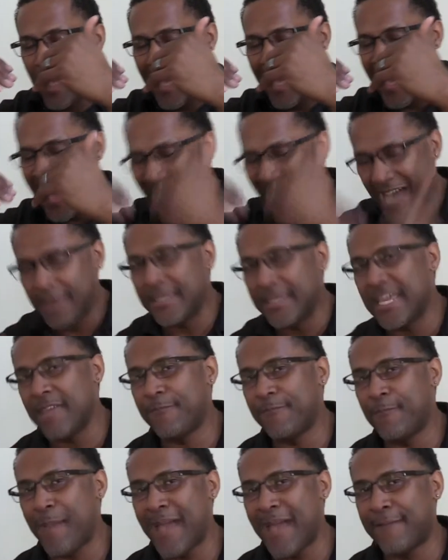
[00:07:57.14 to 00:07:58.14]
how to
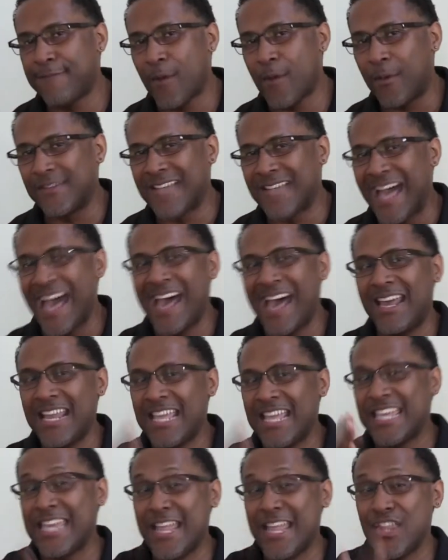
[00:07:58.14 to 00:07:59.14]
get back focused, how to
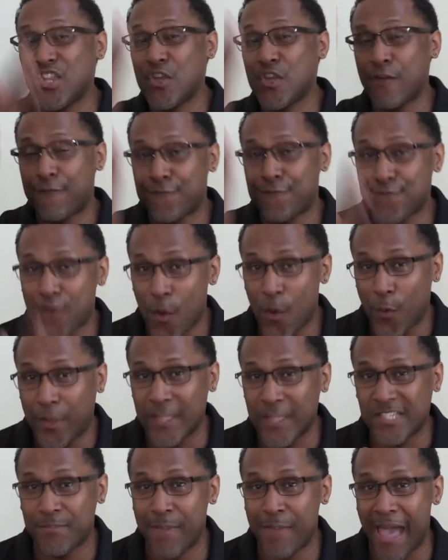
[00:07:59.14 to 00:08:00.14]
get your
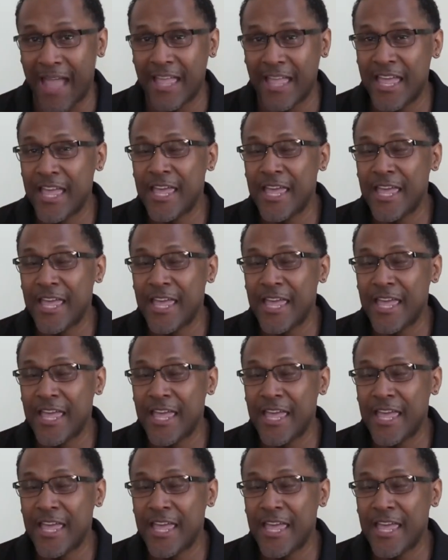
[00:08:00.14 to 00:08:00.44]
focus back.